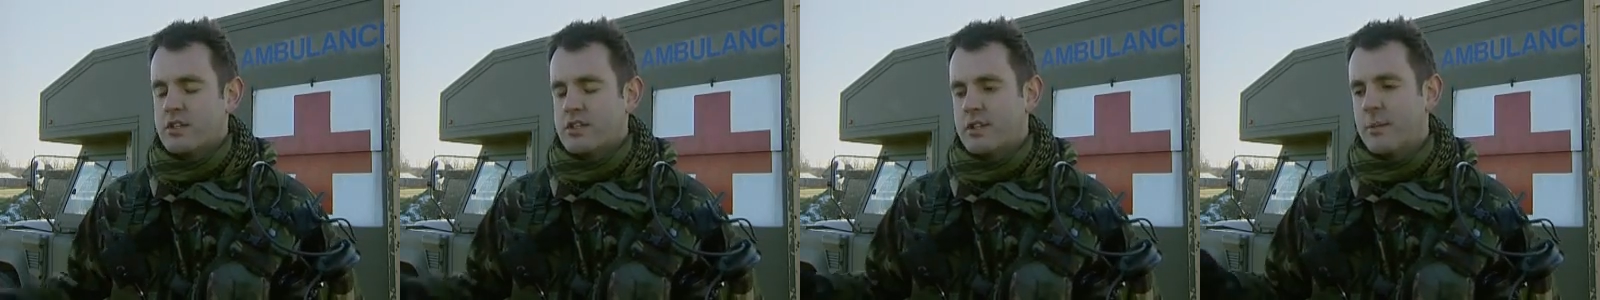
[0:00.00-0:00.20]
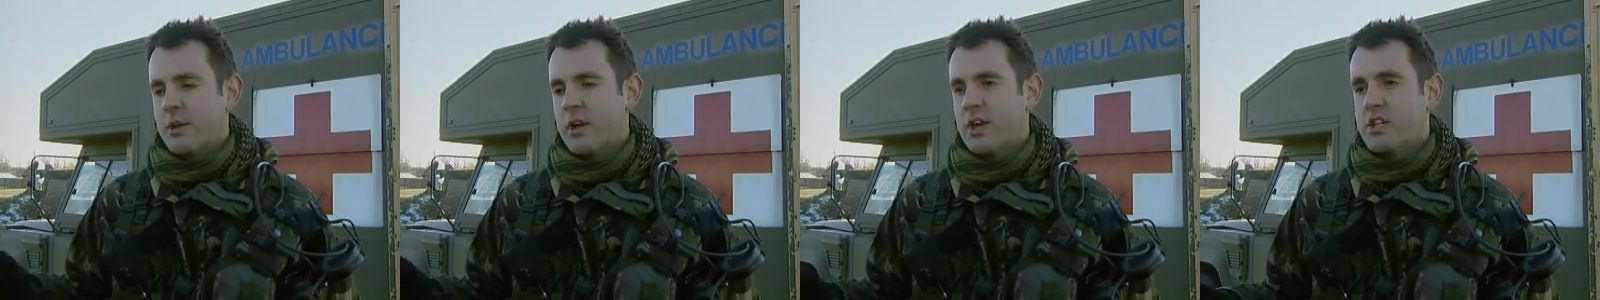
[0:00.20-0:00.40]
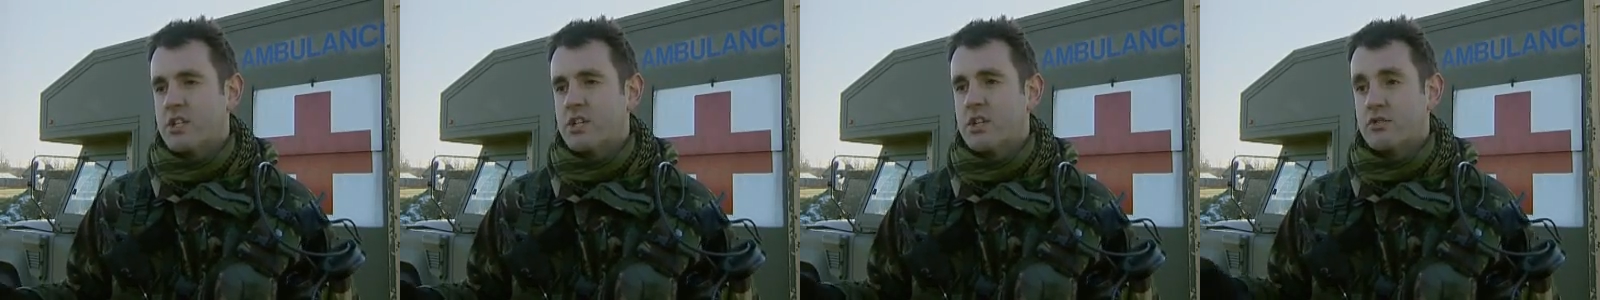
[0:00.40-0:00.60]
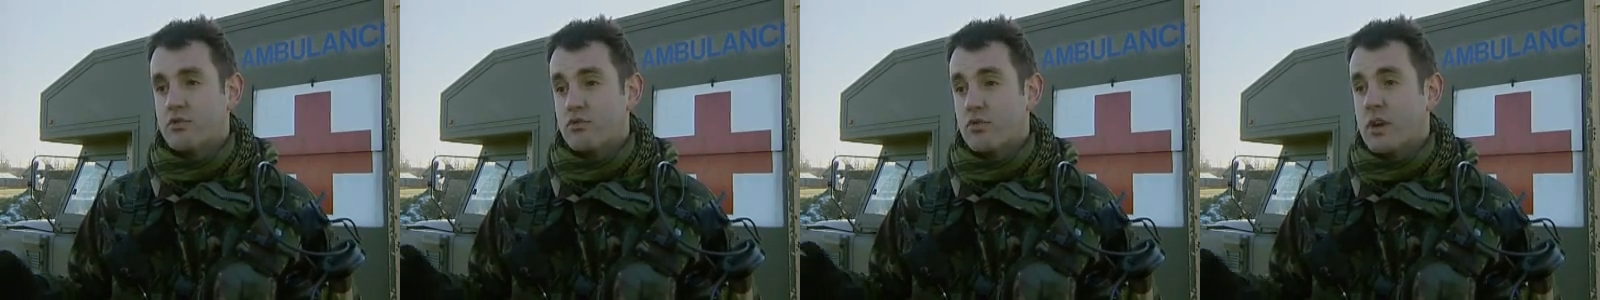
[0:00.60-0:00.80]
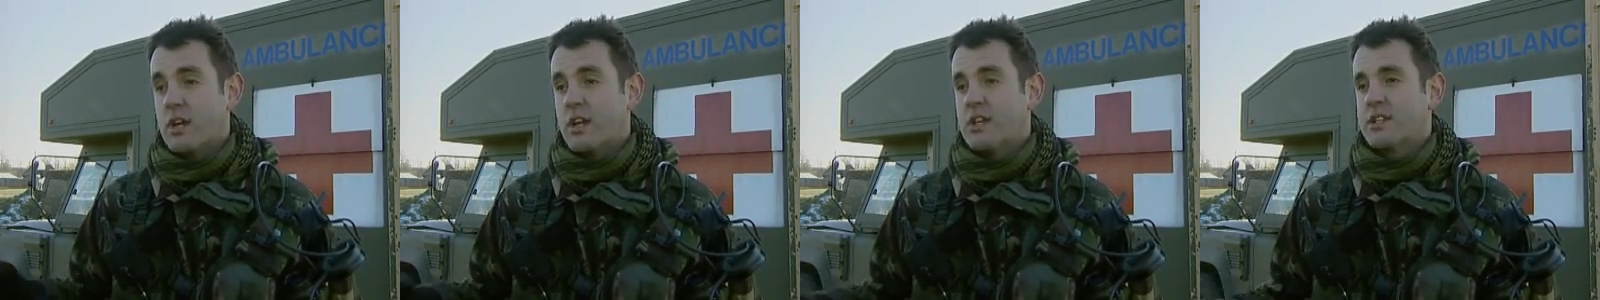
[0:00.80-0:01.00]
simulation as
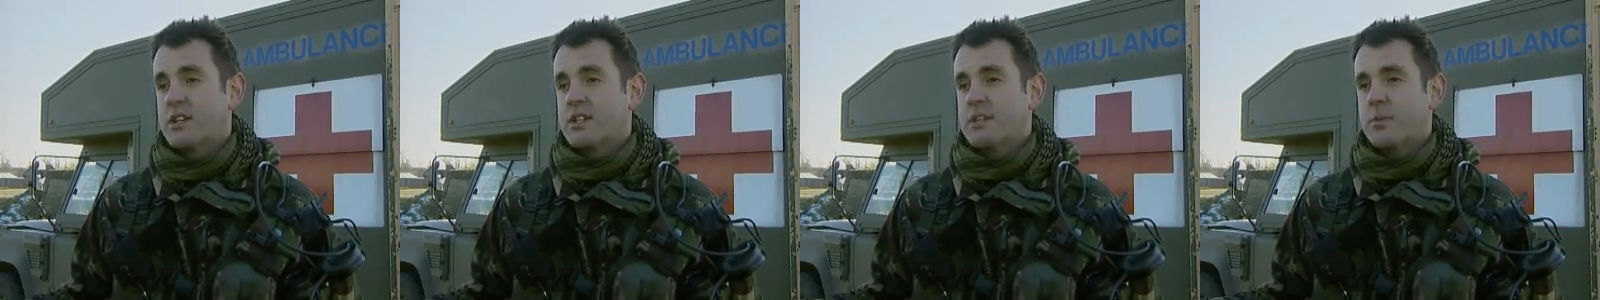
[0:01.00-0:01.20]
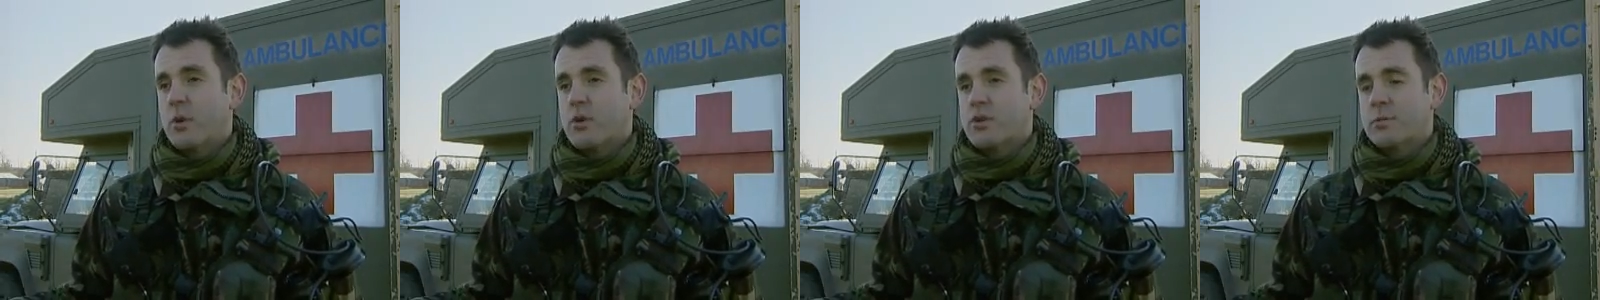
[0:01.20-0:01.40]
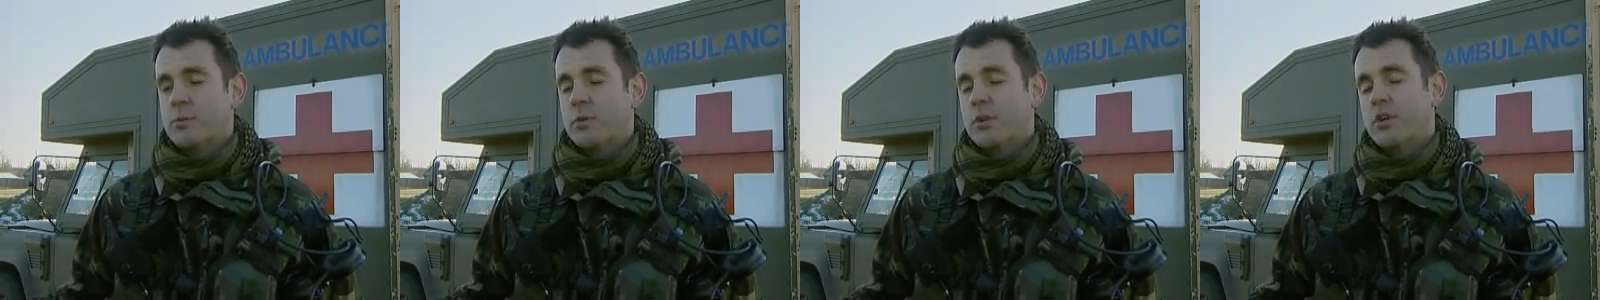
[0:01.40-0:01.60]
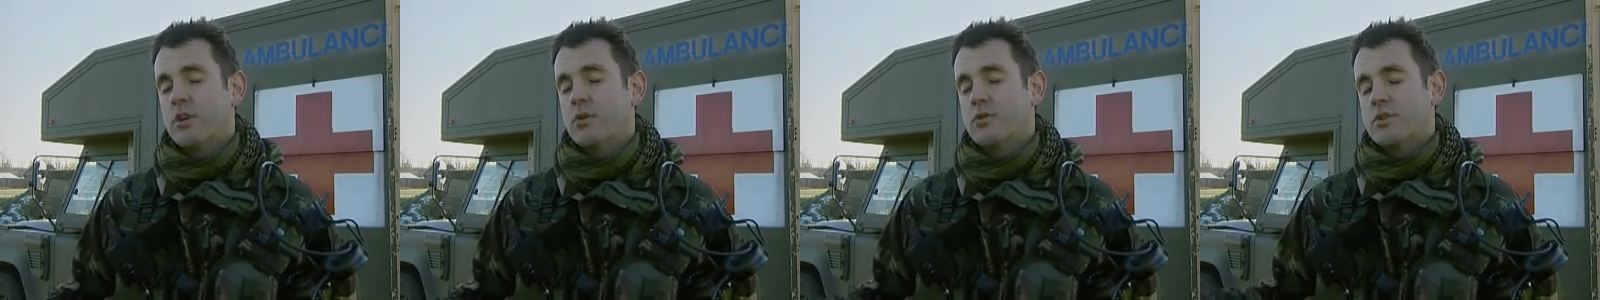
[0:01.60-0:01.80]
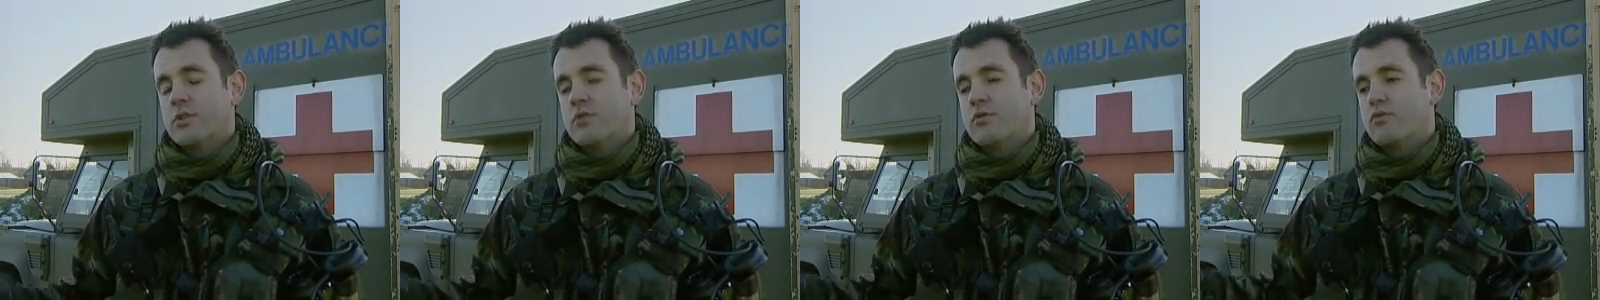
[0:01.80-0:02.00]
realistic as possible
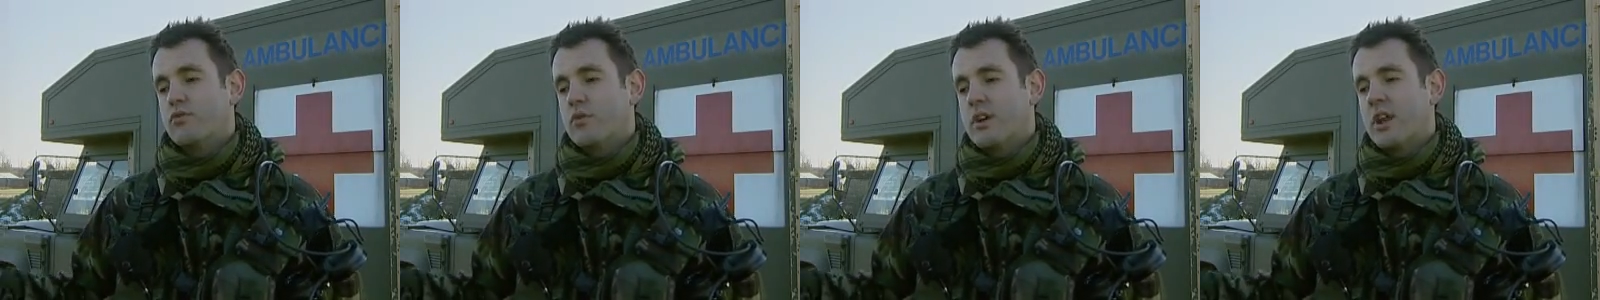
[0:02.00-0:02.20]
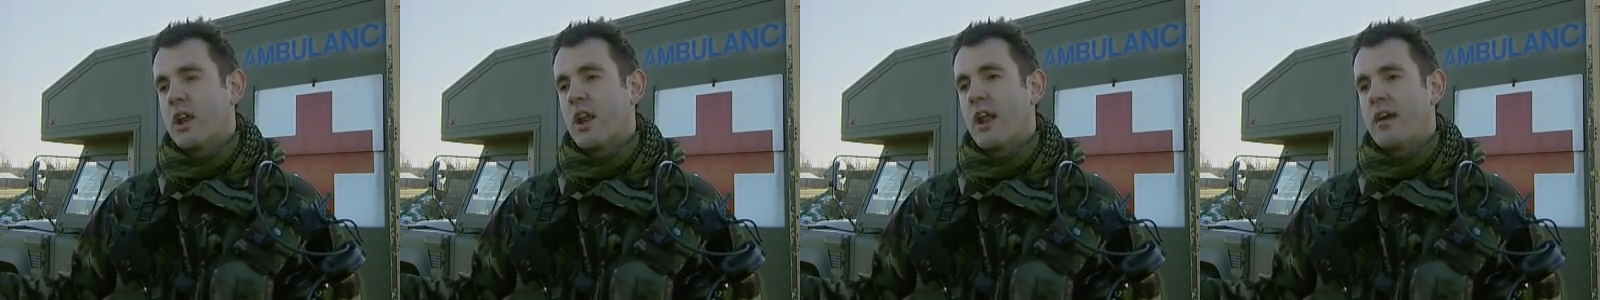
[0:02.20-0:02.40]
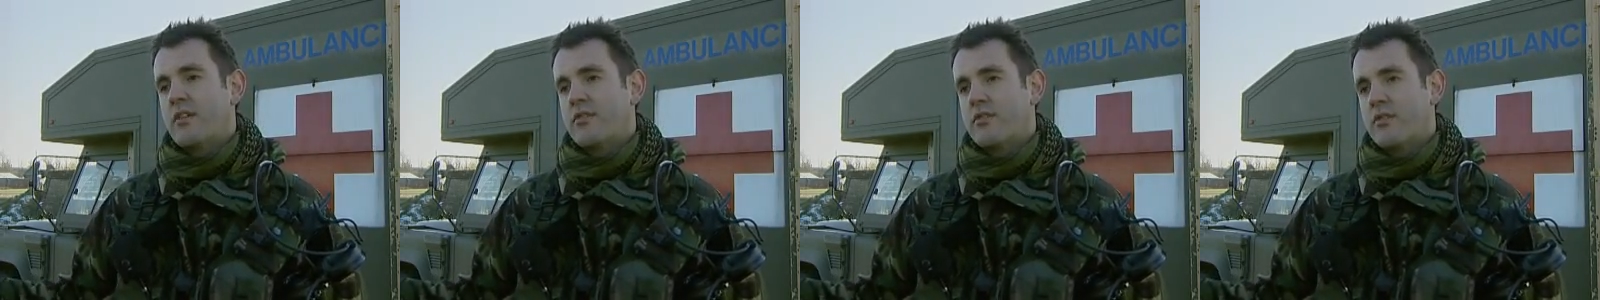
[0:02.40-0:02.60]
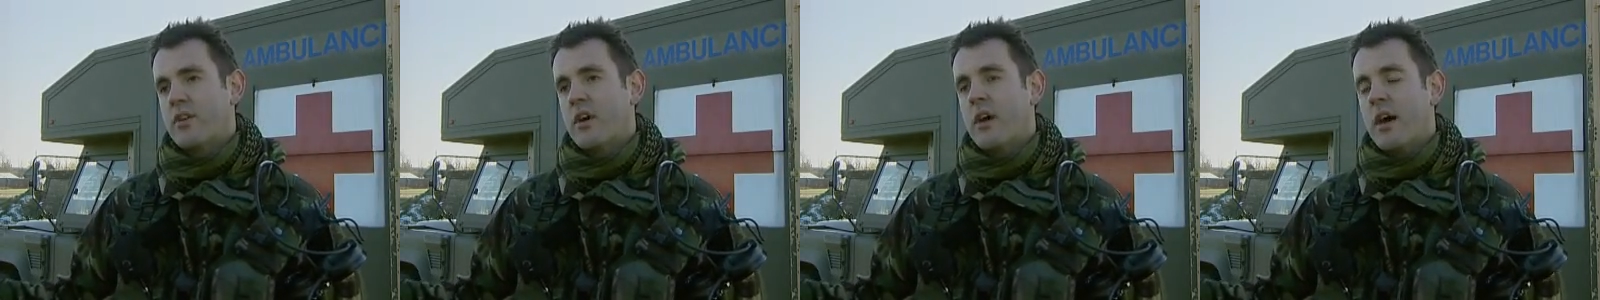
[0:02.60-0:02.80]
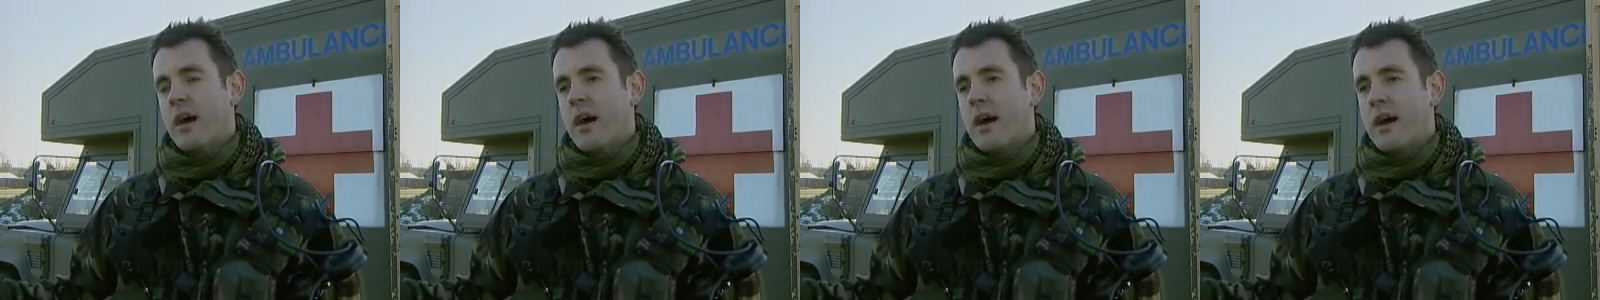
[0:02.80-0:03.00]
using real-life